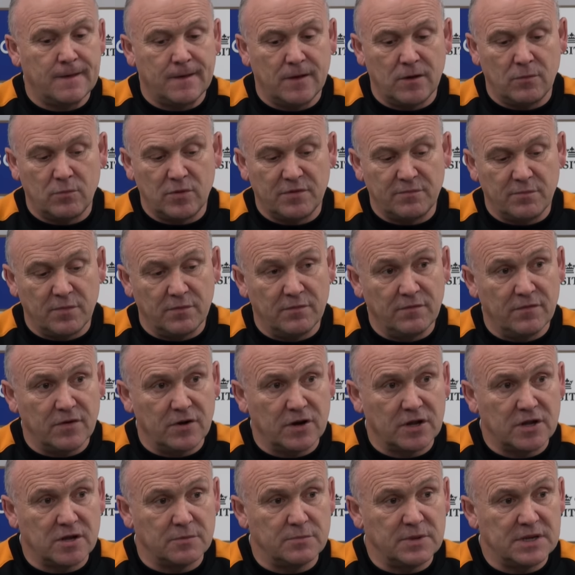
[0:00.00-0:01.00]
And we've been
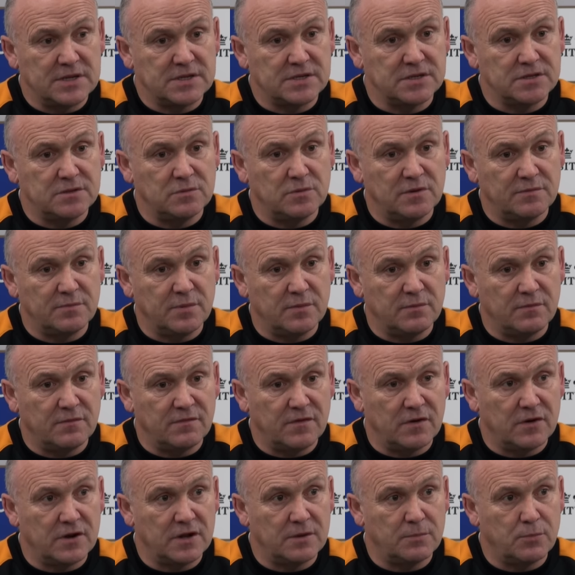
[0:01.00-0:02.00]
very committed, we've been
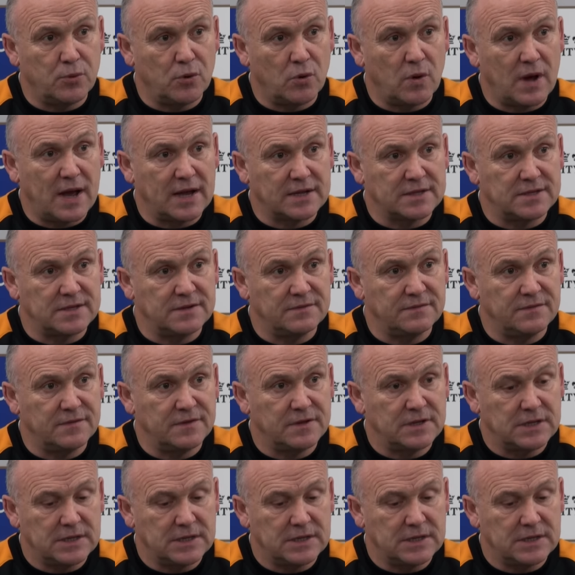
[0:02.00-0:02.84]
very proactive.